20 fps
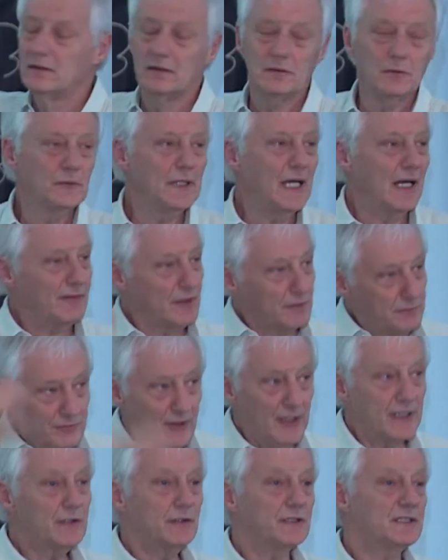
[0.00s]
we have a
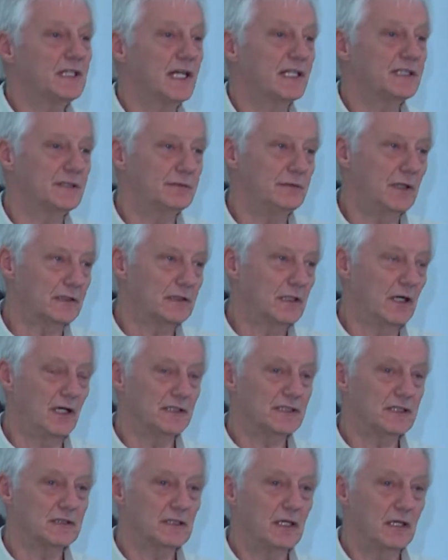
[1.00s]
very good sense of what
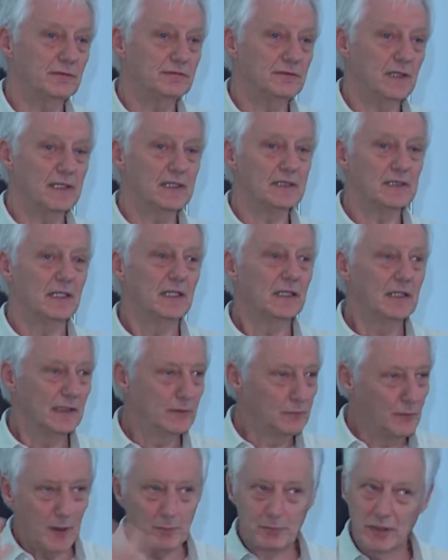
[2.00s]
causes conflicts
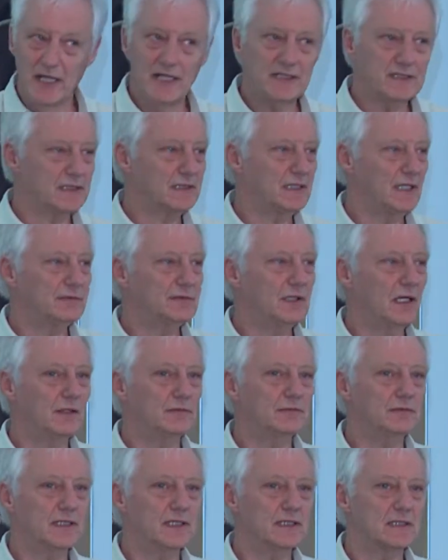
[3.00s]
and what places have
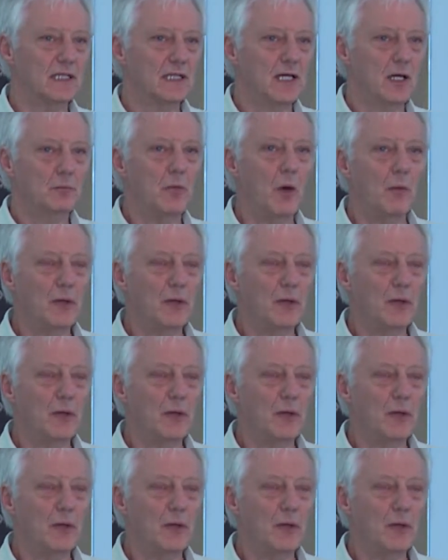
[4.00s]
conflicts, but